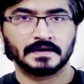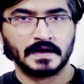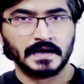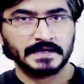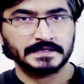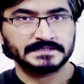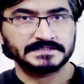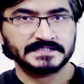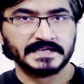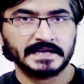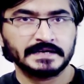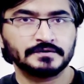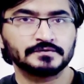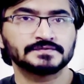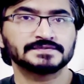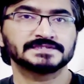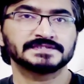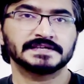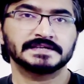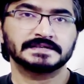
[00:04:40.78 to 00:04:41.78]
I try to
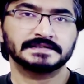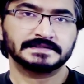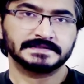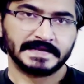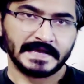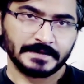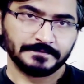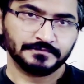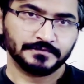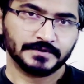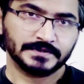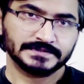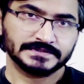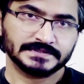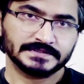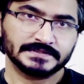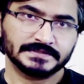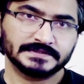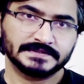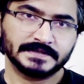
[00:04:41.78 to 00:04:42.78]
set tap
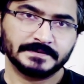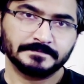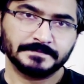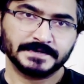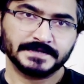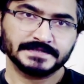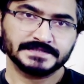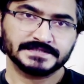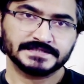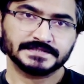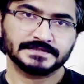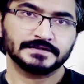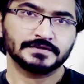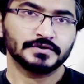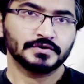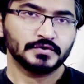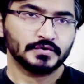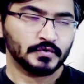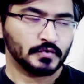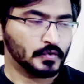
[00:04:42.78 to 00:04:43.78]
water temperature
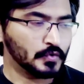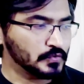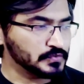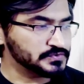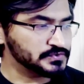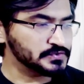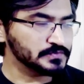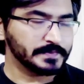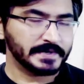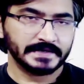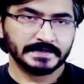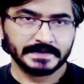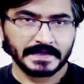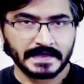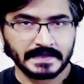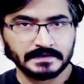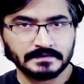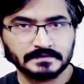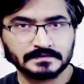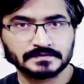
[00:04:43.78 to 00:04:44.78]
close to my
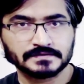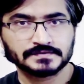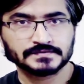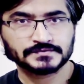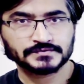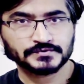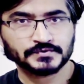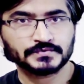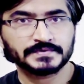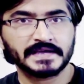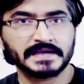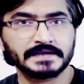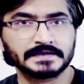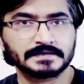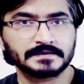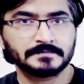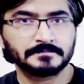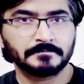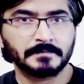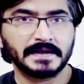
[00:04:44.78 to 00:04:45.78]
tank so that
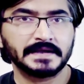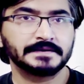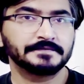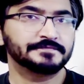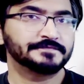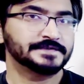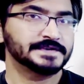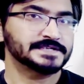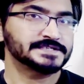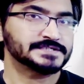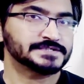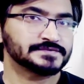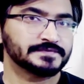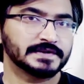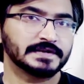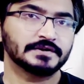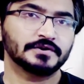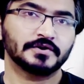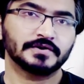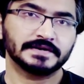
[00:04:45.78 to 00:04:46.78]
my fish
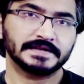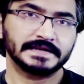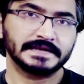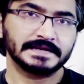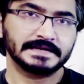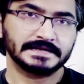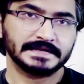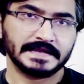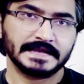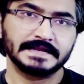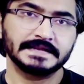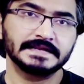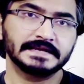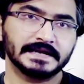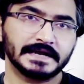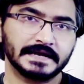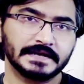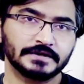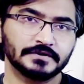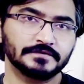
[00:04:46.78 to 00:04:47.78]
will not get any
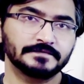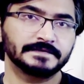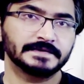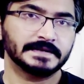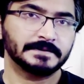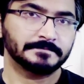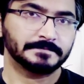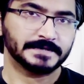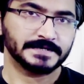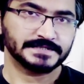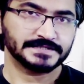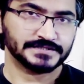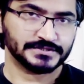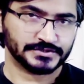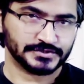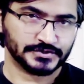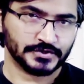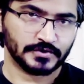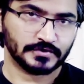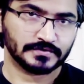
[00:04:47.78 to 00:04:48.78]
kind of temperature
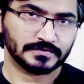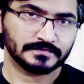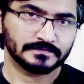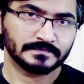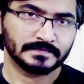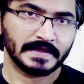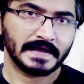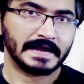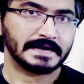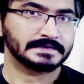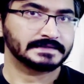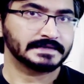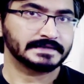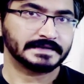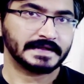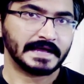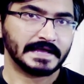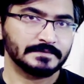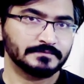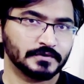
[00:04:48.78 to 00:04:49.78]
shock at the
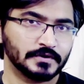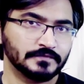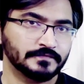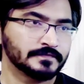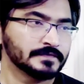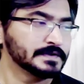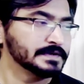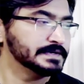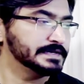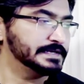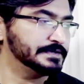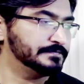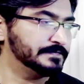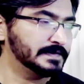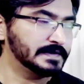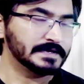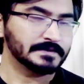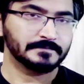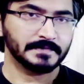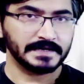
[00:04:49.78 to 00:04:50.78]
time of
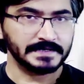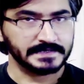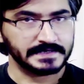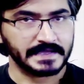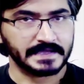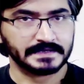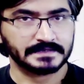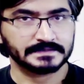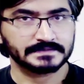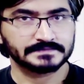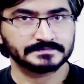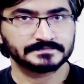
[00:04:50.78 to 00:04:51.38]
refilling my tank.